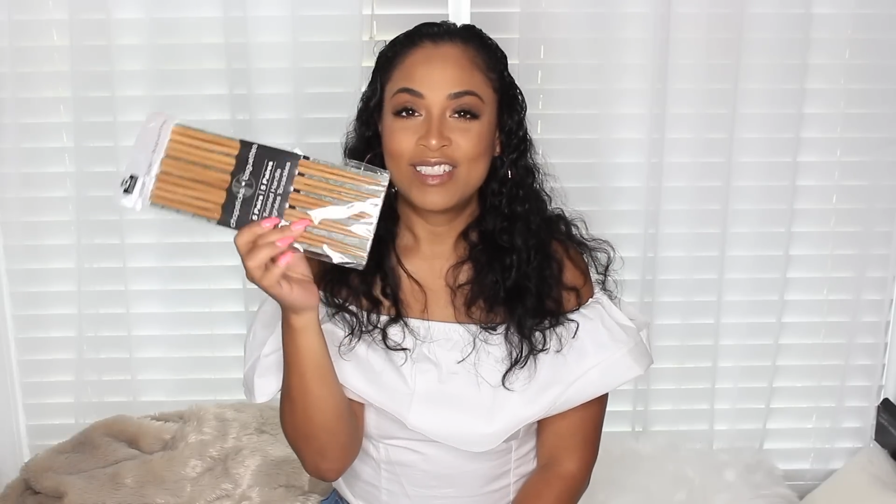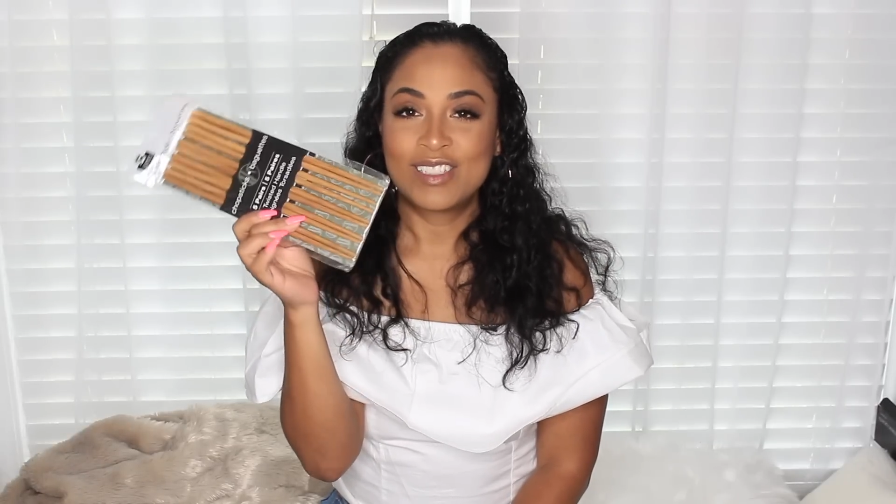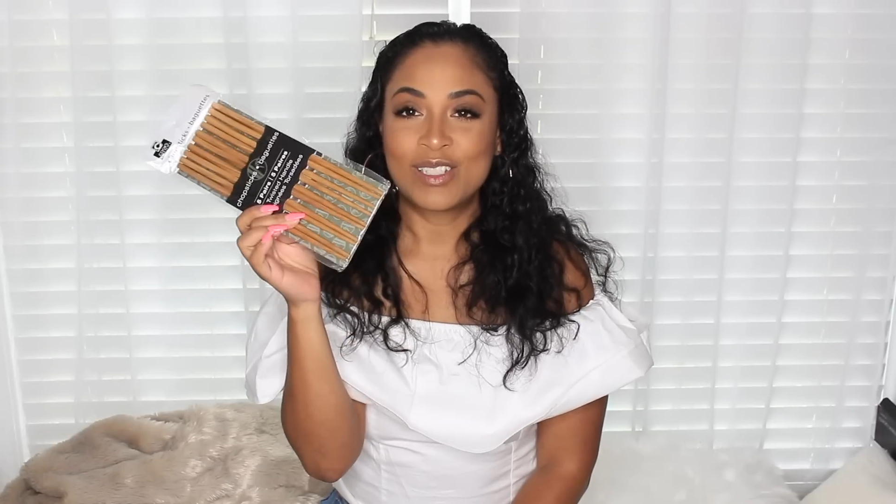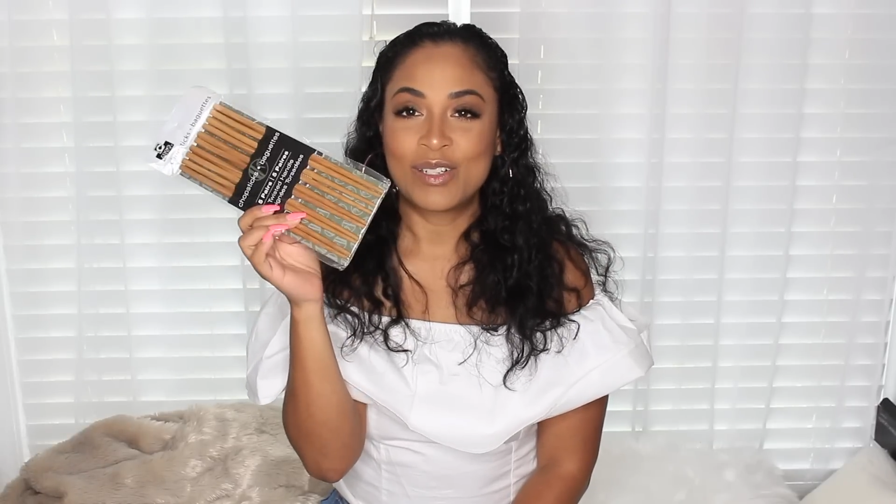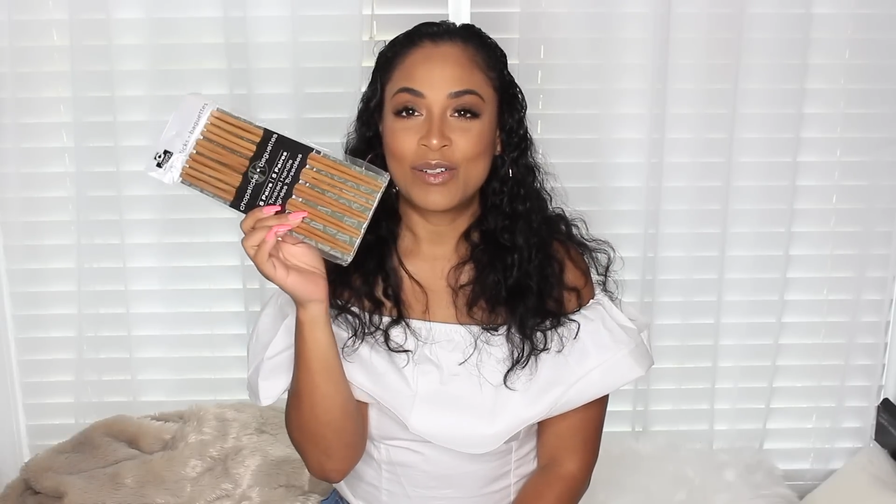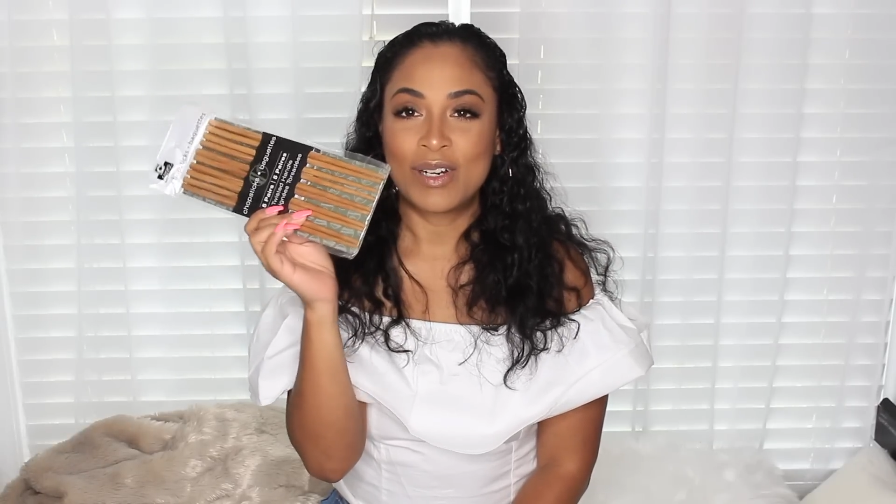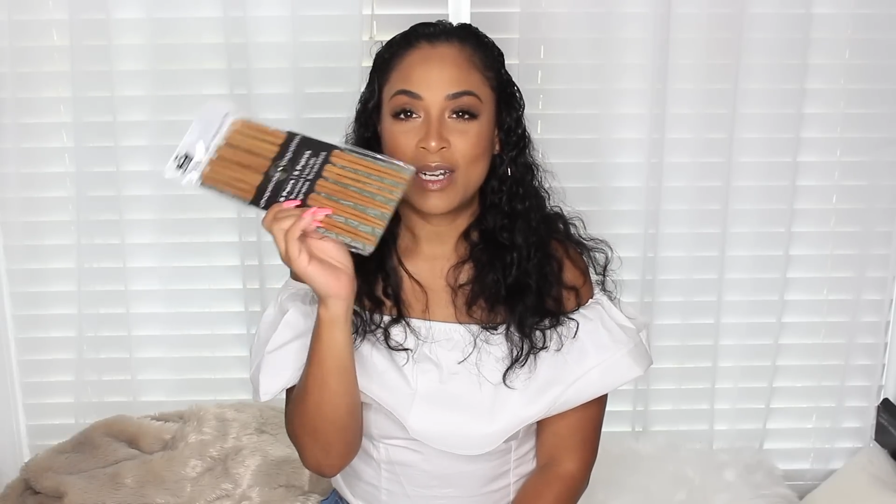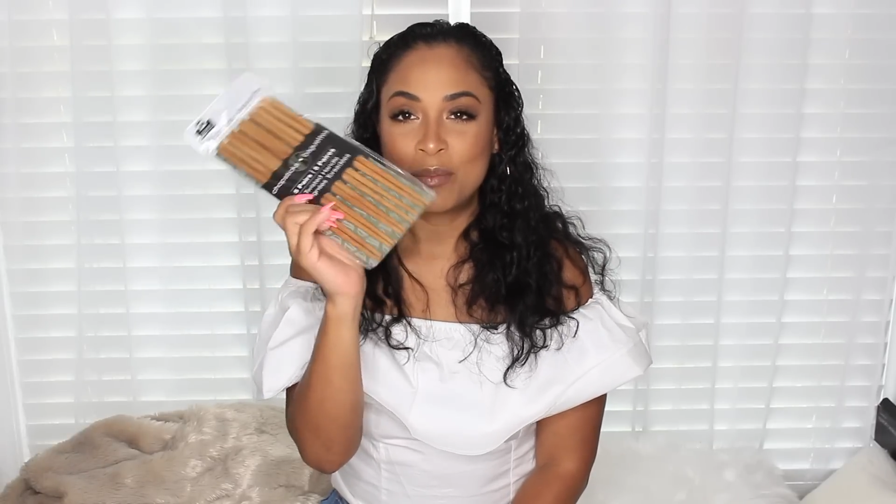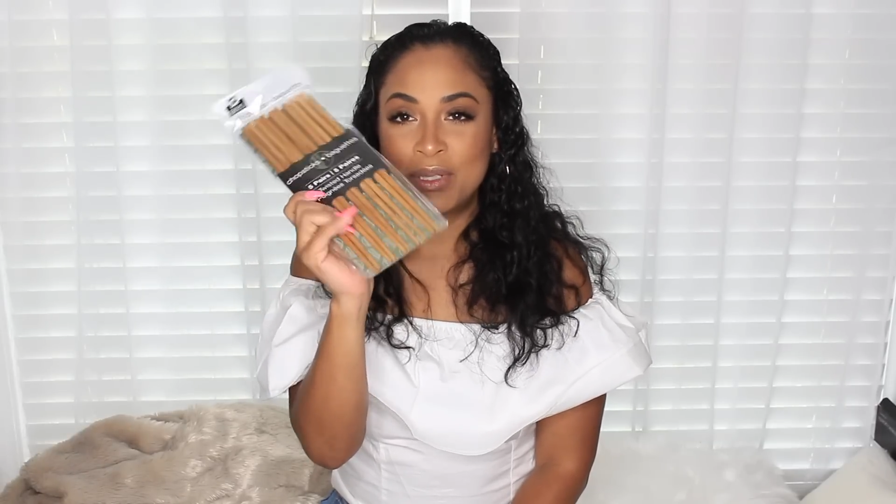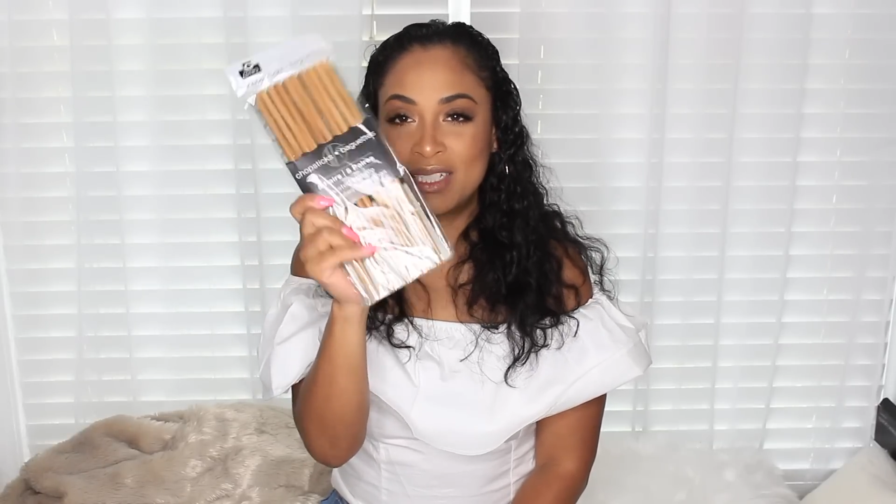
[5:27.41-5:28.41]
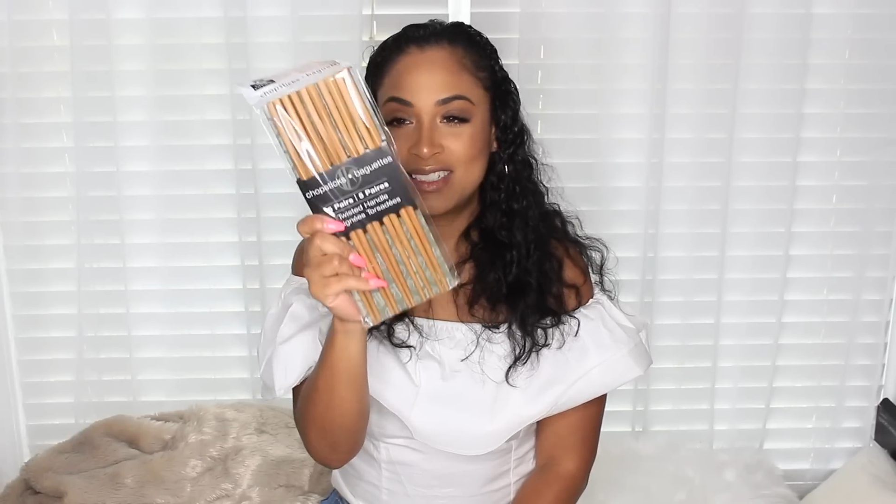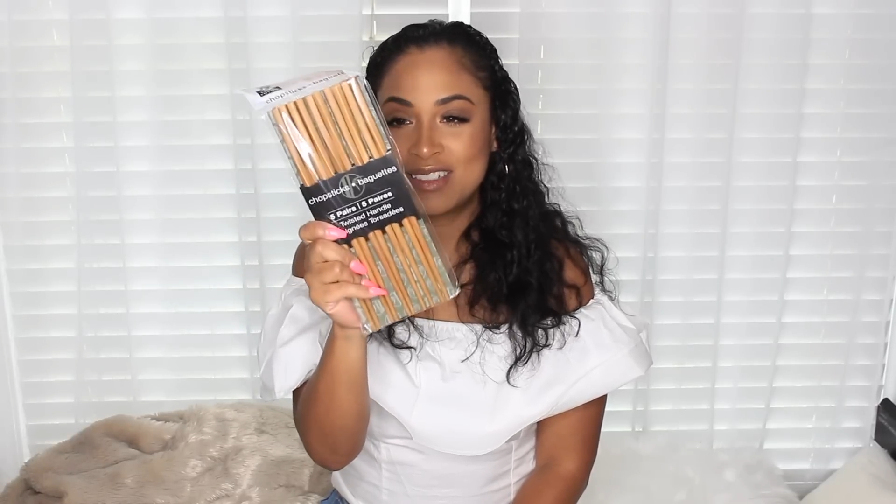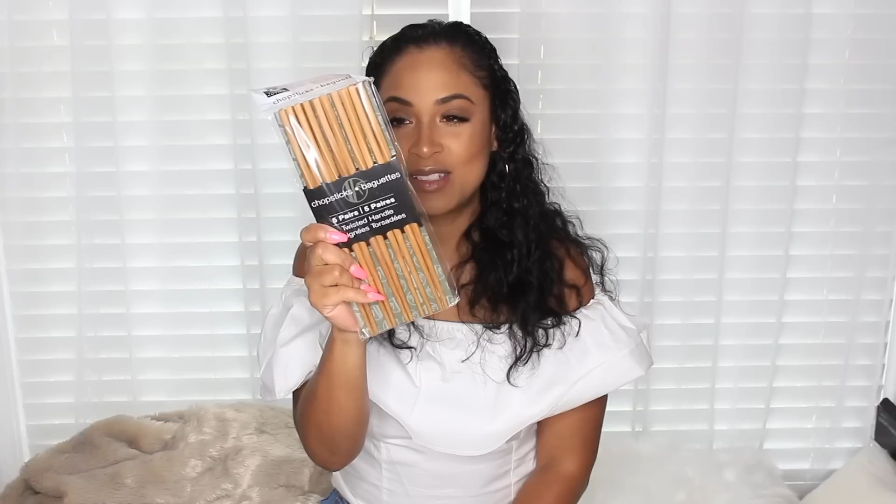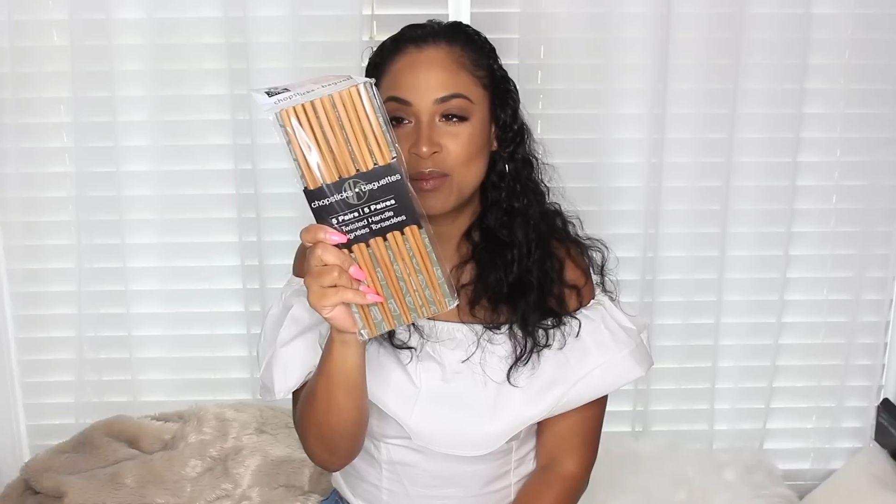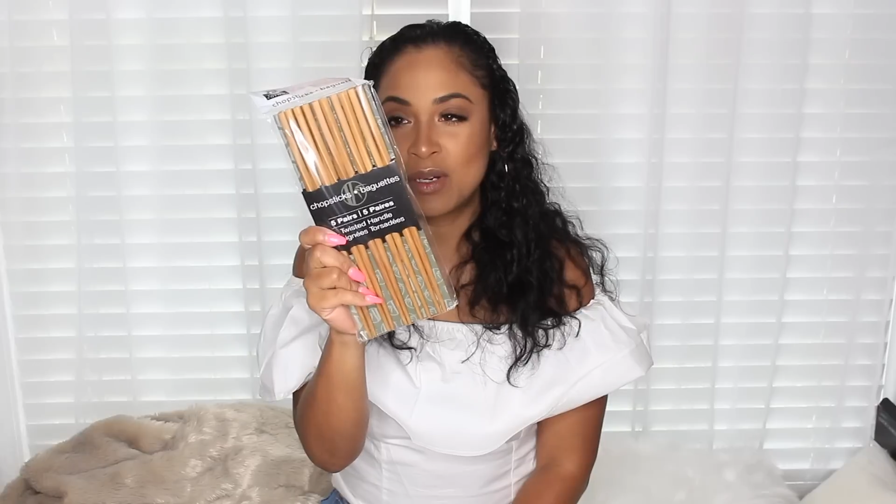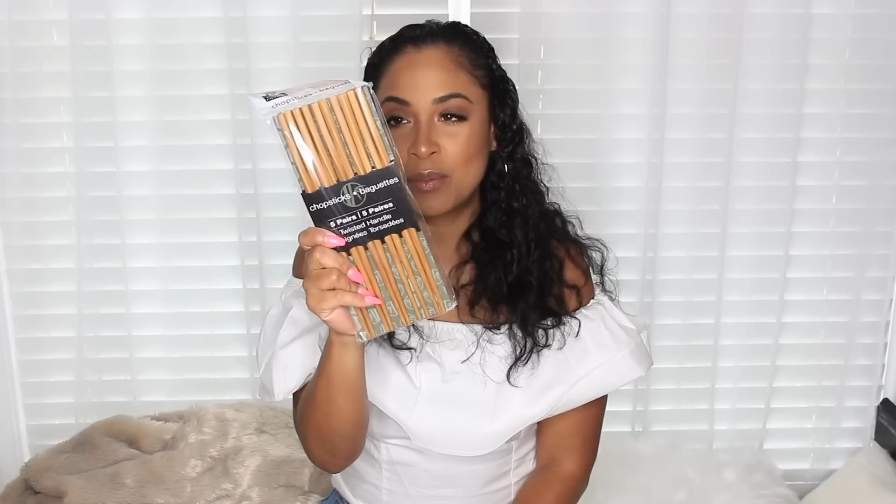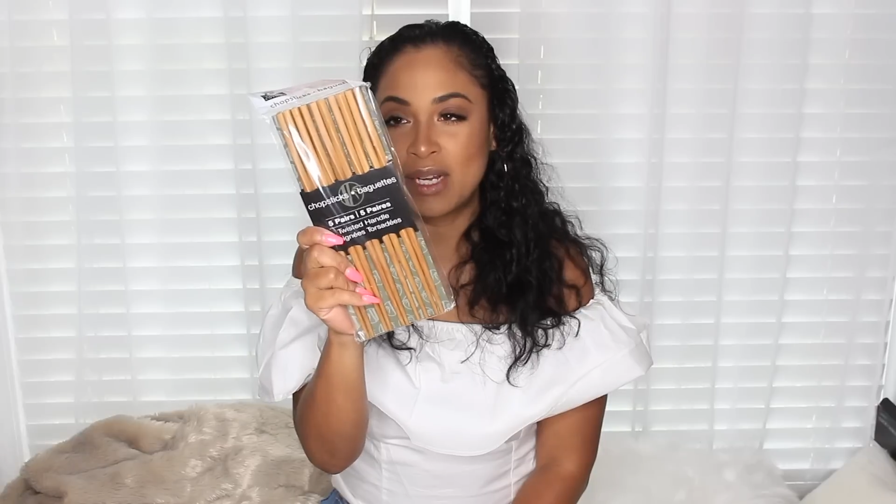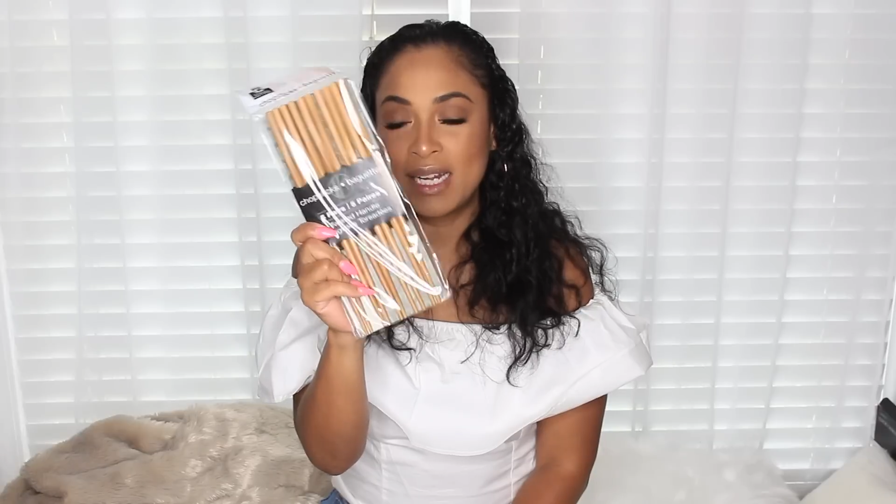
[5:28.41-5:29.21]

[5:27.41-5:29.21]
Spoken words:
So I picked some up.